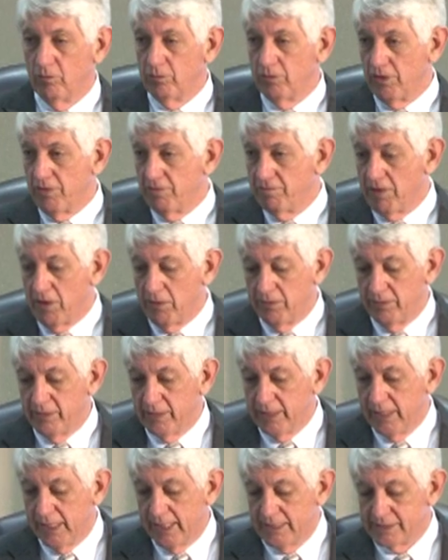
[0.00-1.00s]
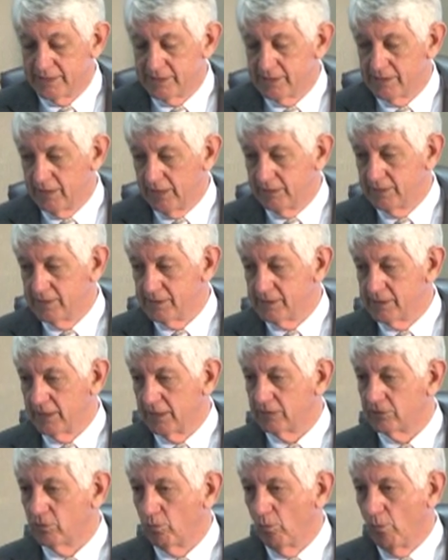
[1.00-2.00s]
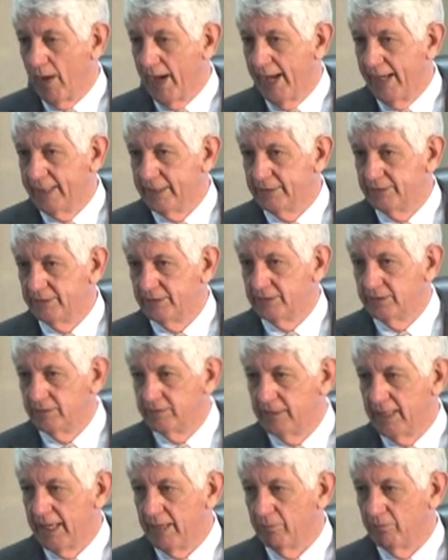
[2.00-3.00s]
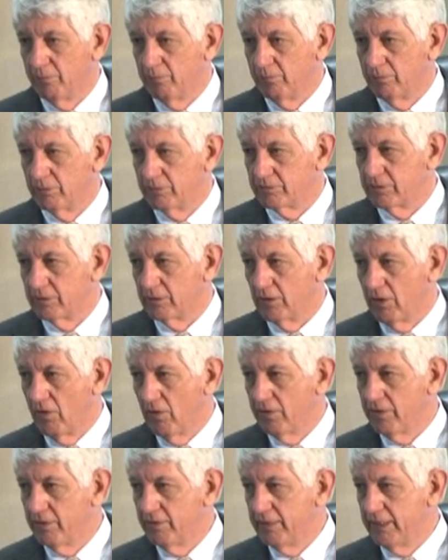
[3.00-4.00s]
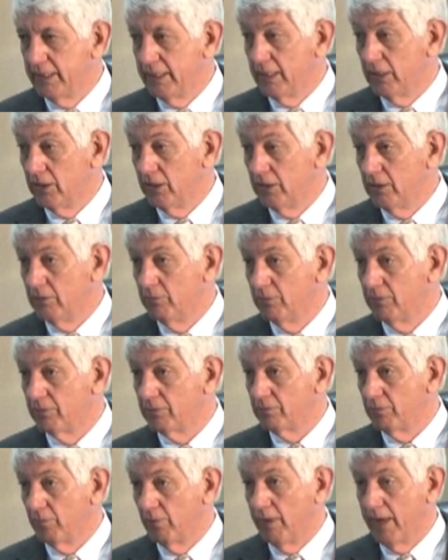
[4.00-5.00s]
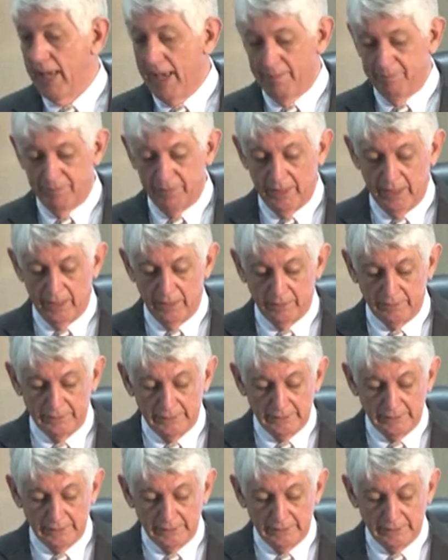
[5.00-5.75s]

you voted against such and such. Why did you do that? Was the lawyer any good? What happened here?